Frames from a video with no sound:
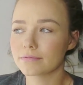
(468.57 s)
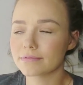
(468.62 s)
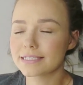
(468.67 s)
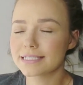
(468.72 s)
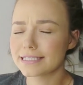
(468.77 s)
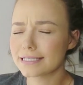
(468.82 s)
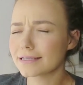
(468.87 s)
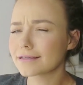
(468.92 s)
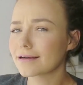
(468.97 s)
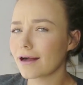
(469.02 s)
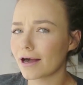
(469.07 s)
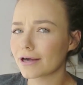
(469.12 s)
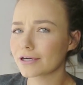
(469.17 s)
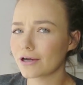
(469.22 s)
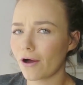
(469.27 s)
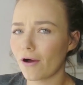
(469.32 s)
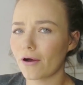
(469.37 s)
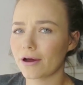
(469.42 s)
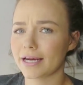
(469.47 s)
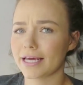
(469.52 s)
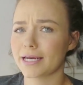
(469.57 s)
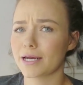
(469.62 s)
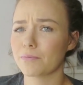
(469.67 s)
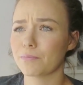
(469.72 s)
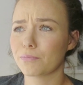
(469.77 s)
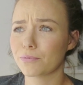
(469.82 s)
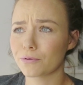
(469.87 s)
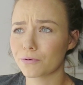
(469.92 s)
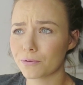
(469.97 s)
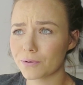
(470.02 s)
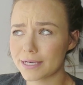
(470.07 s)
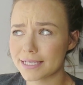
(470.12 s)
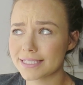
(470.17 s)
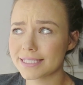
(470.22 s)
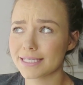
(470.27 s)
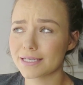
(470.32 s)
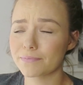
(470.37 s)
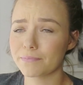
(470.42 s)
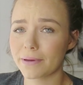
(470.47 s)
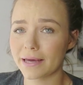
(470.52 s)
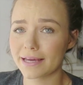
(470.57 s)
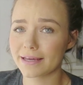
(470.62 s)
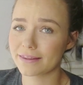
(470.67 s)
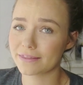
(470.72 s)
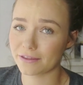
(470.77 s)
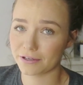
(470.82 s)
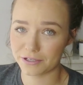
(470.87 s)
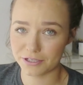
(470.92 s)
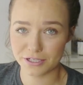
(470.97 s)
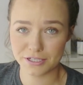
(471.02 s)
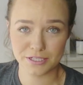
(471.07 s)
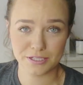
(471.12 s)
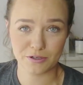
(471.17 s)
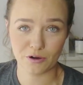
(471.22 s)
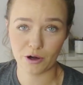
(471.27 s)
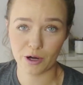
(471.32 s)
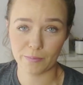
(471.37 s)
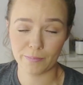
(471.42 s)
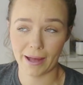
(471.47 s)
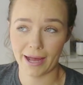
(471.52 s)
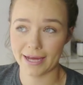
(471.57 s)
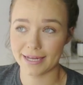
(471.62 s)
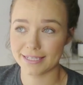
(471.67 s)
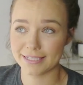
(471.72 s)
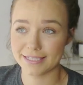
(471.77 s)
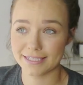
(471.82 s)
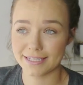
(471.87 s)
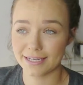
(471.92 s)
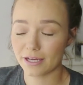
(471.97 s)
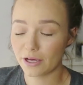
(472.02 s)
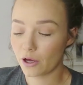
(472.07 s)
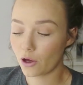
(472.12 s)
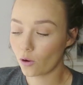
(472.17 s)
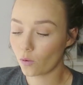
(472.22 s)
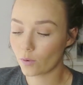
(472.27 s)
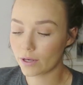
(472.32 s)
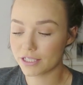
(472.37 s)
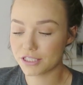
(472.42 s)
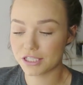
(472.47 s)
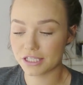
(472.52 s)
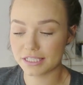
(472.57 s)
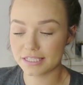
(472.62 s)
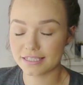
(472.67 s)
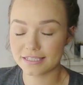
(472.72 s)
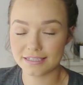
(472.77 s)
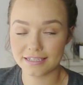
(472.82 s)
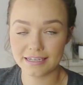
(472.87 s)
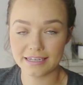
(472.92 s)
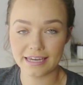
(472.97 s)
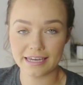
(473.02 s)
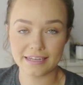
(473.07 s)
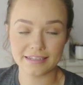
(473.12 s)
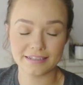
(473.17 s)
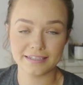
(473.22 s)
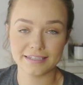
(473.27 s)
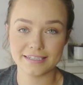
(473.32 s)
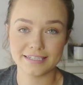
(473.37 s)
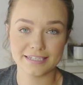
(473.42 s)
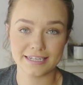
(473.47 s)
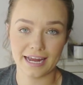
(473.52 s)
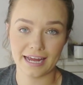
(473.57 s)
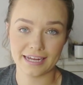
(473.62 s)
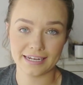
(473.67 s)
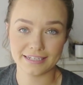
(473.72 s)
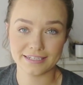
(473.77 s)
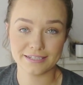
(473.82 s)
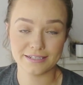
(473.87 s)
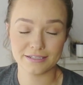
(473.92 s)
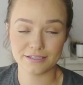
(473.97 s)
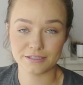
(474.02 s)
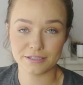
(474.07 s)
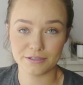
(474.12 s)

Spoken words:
still got caught in a pretty big thunderstorm, and we just giggled and